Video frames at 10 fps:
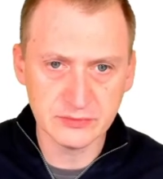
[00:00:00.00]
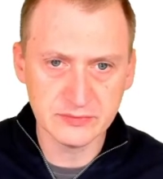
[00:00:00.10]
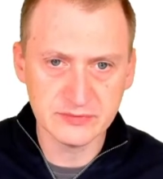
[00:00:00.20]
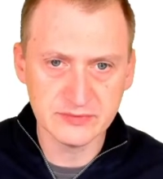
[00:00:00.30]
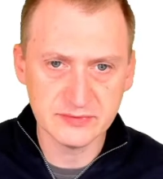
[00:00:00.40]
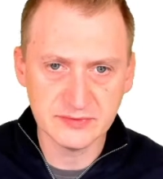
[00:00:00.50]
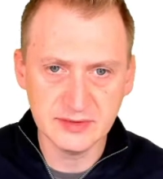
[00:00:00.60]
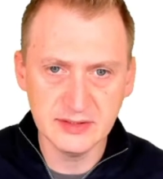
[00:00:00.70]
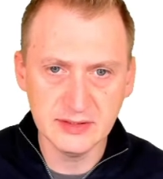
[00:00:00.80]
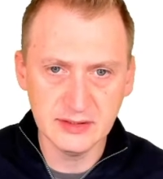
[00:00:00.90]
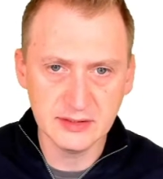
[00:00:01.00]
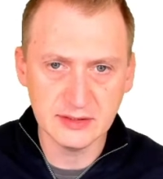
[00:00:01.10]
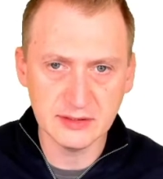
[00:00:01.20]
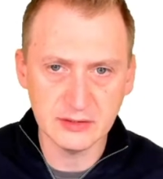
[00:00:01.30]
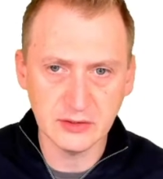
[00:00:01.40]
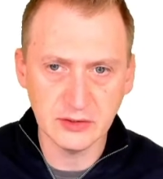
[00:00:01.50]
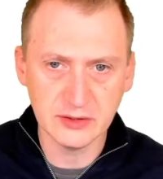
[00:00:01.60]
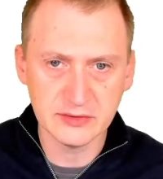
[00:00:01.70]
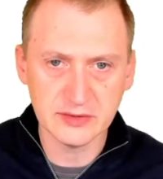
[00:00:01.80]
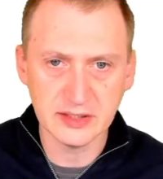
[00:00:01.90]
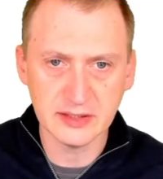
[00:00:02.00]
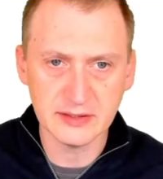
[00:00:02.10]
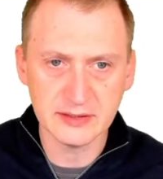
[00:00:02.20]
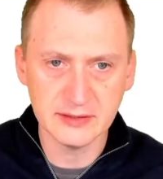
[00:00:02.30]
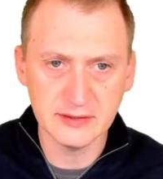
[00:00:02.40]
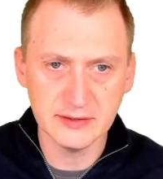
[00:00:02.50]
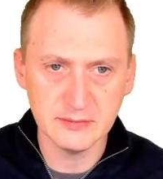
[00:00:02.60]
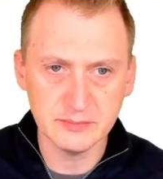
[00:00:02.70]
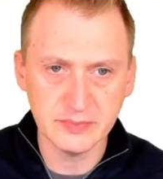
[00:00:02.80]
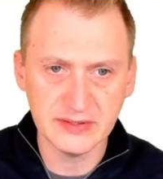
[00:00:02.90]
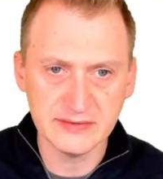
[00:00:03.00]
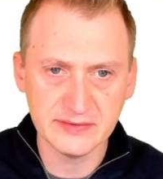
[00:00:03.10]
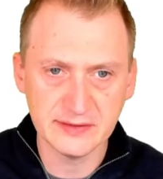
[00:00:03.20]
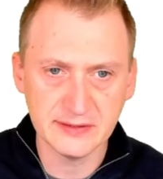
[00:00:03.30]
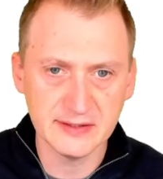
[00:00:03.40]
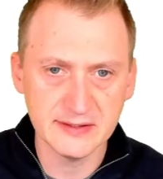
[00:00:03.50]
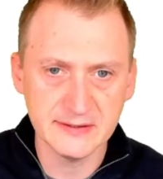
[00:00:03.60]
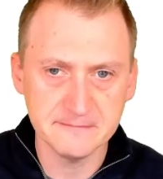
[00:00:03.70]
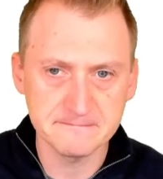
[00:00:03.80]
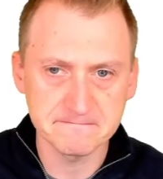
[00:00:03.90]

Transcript: see a lot that are here, basically.